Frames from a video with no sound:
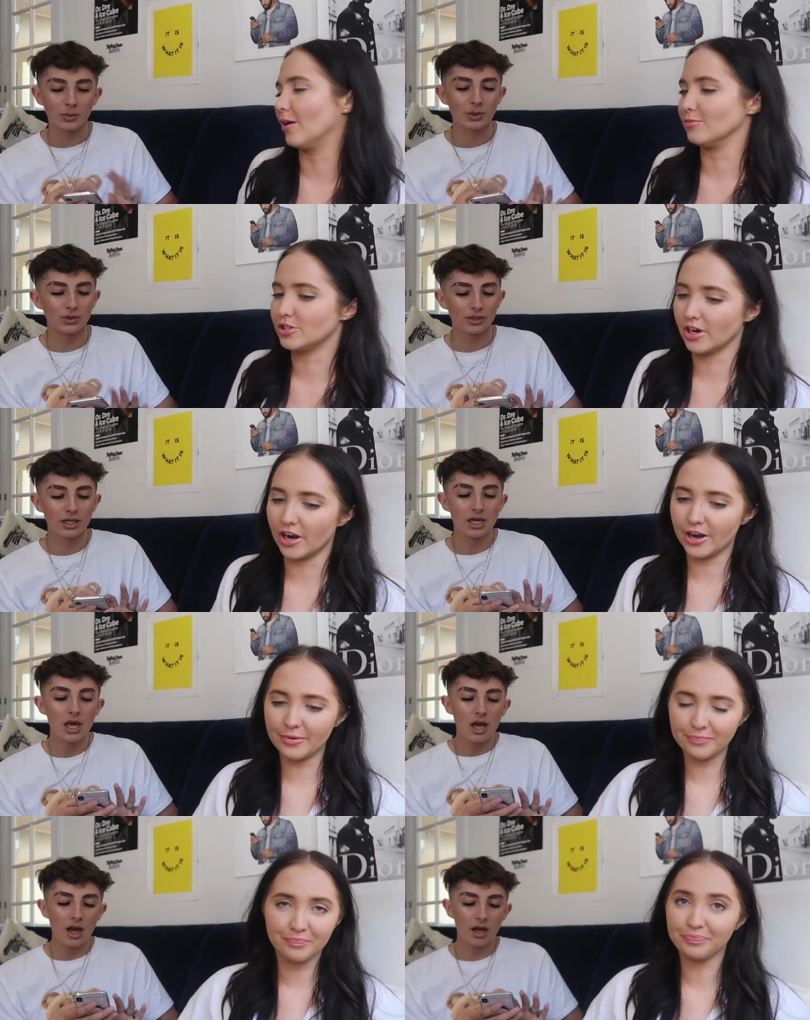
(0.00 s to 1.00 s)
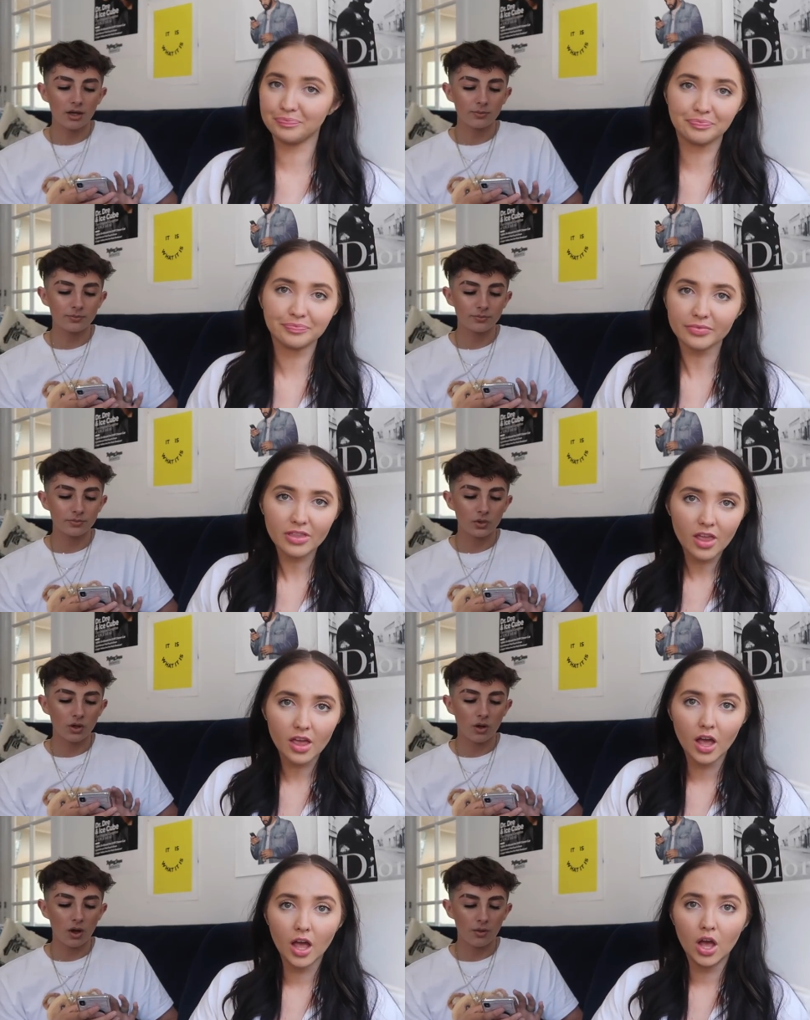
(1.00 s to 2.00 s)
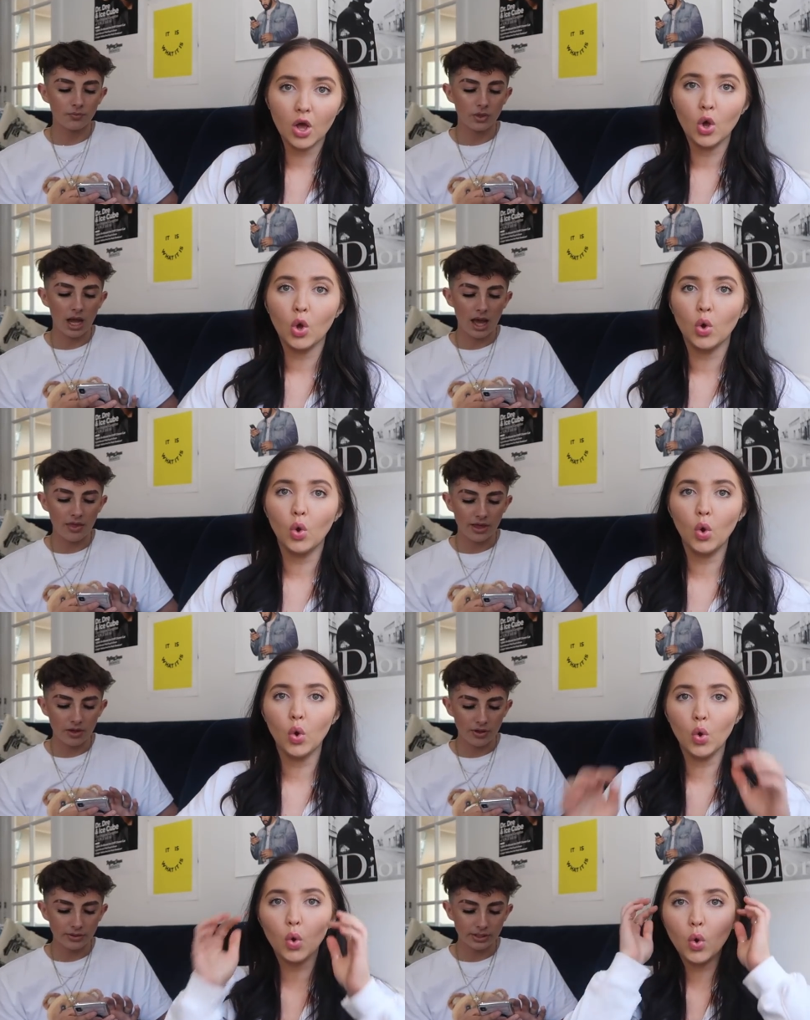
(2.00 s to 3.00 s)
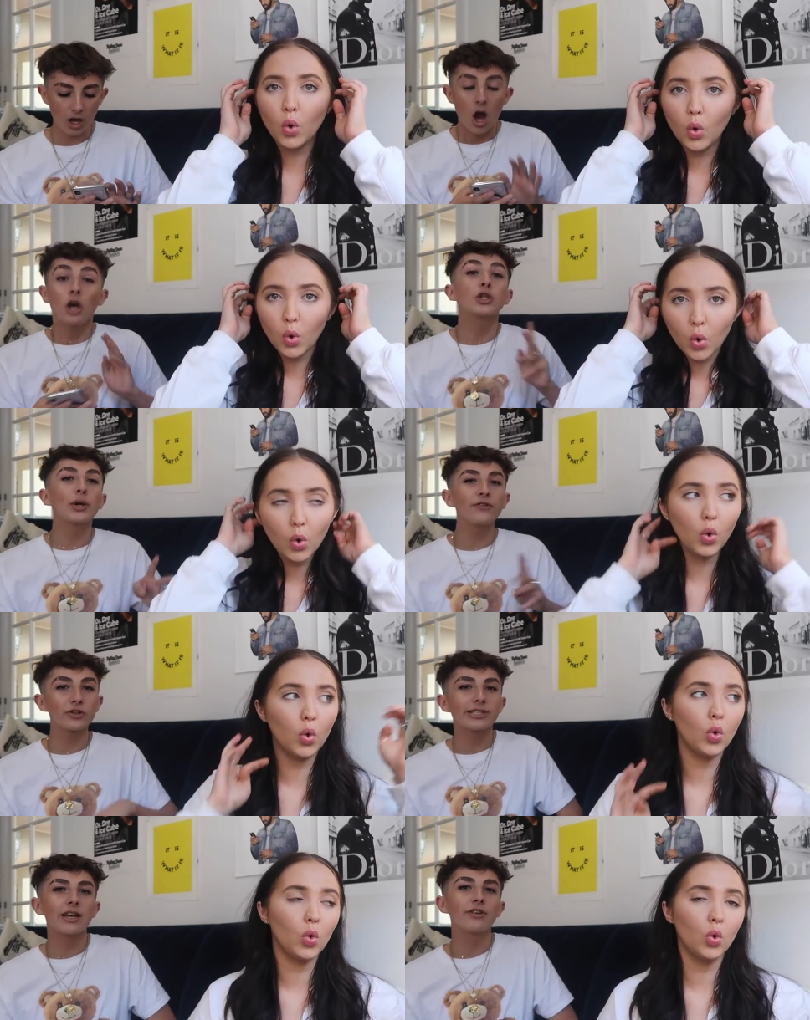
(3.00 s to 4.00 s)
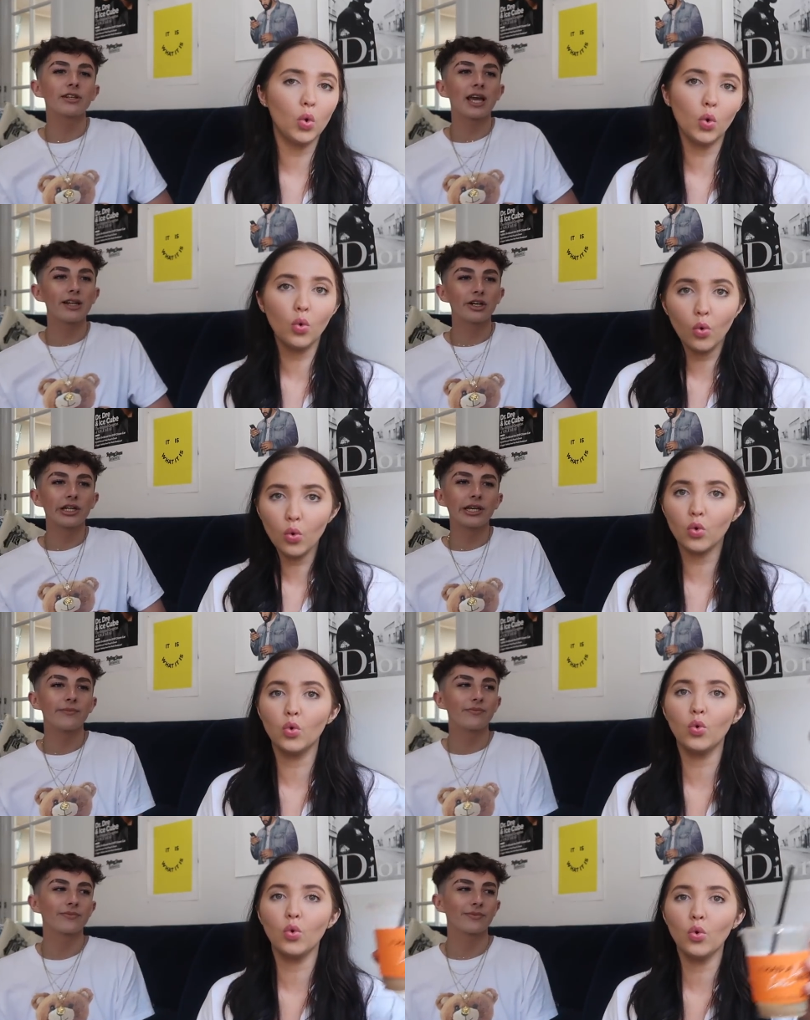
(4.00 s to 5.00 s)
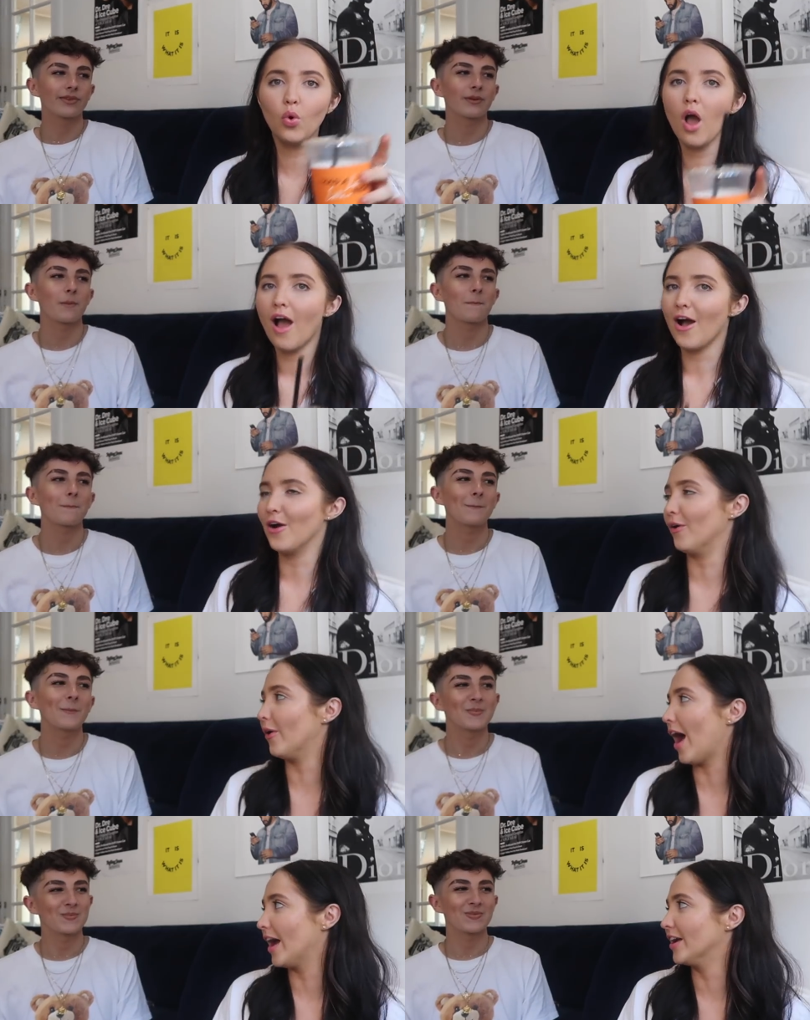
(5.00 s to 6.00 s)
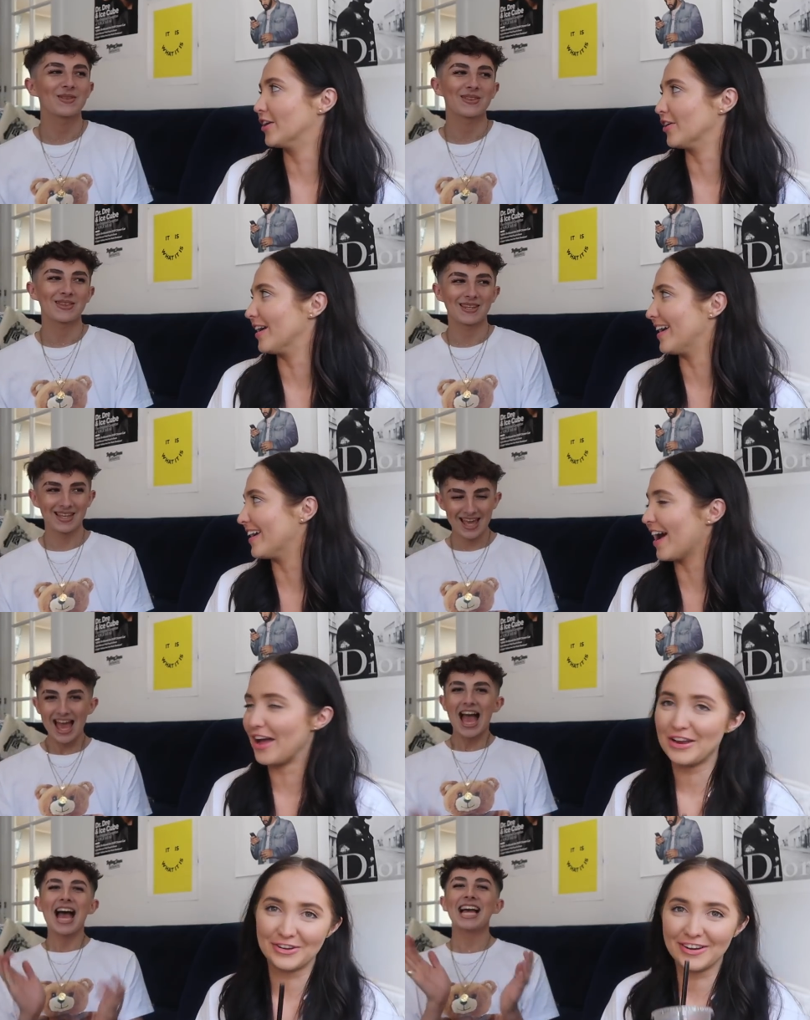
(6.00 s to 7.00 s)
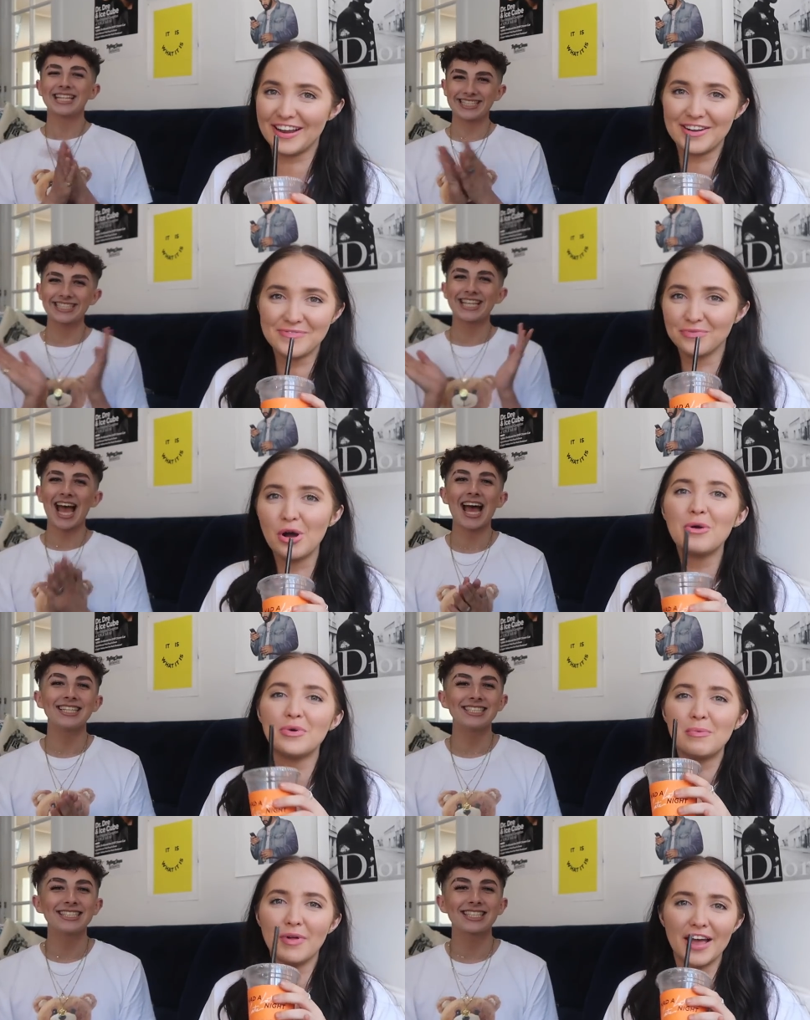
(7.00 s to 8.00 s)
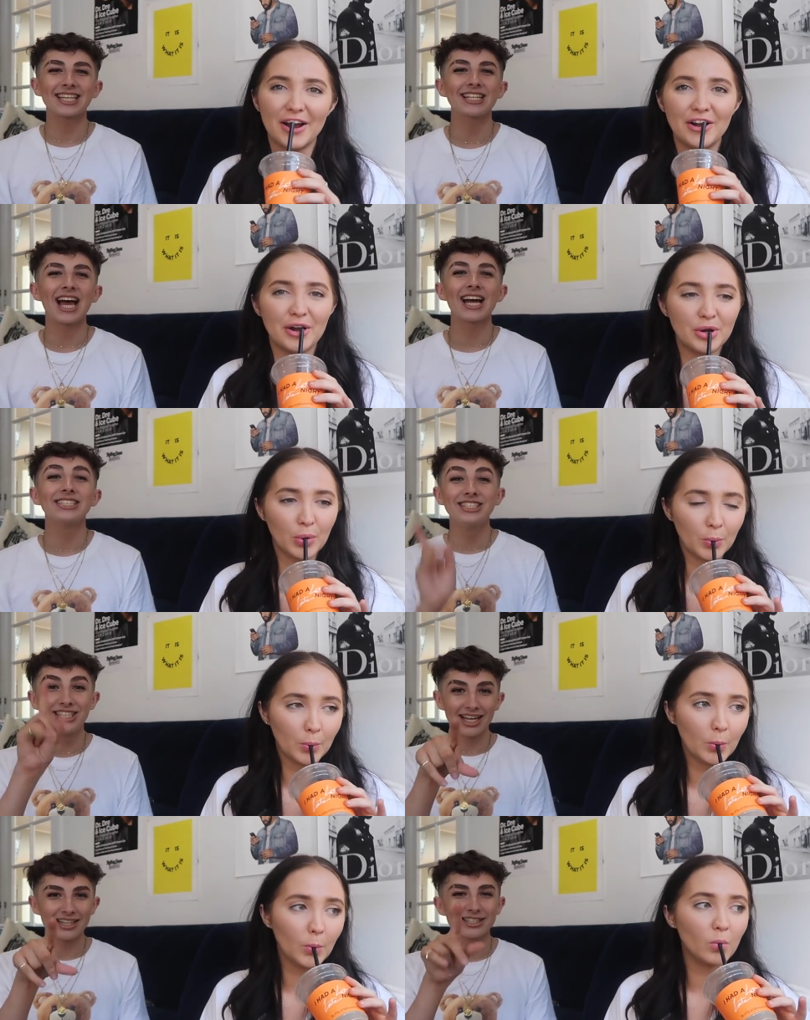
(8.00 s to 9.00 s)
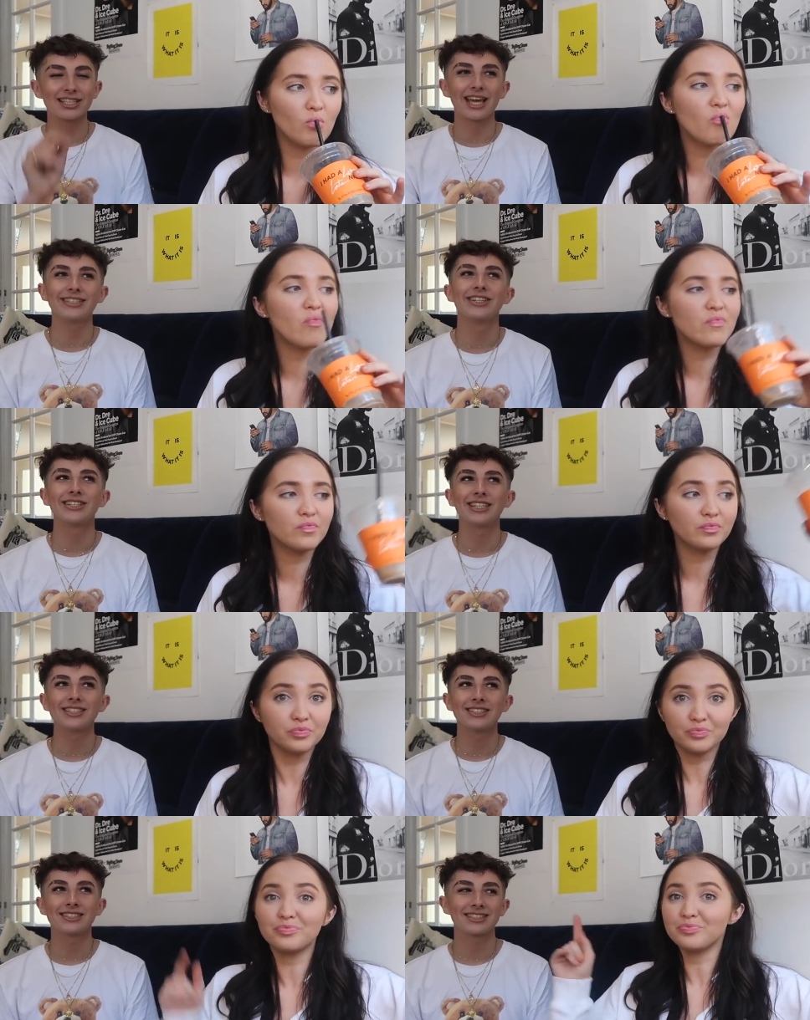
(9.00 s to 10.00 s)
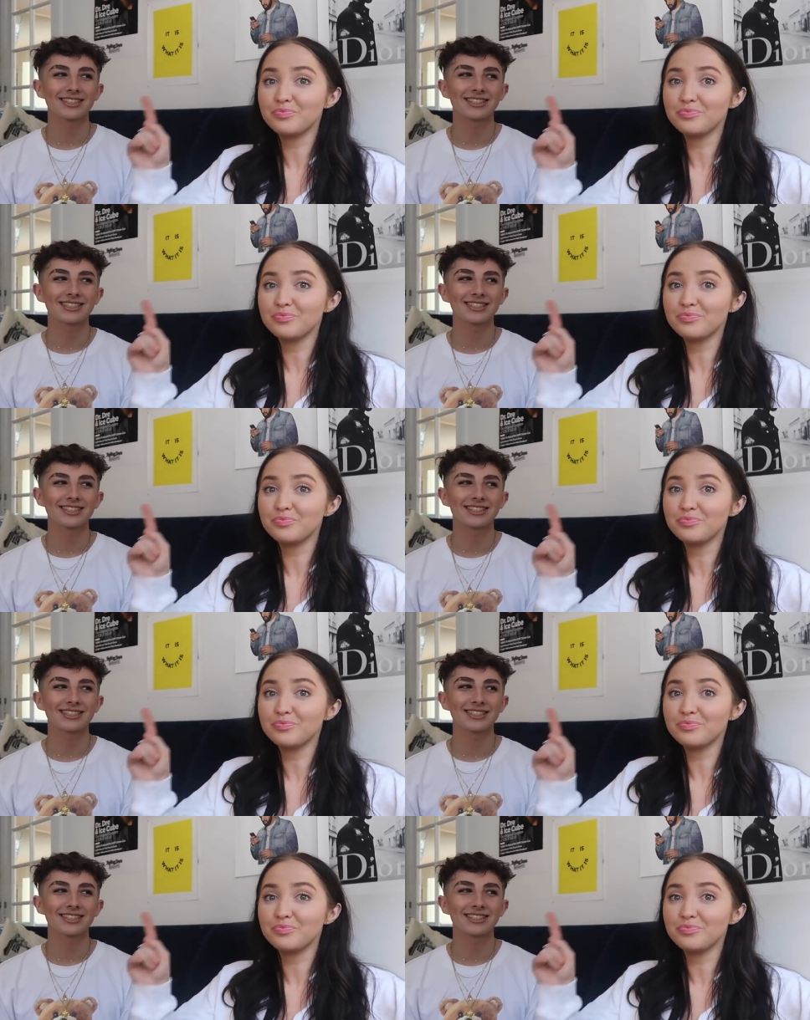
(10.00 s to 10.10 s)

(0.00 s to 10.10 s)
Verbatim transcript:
Speaker 1: Oh, I'm sure. Um, there is 24 seven Kehlani.
Speaker 2: Oh, I agree. I agree. We'll, and, we'll play her.
Speaker 1: And jealous Kehlani.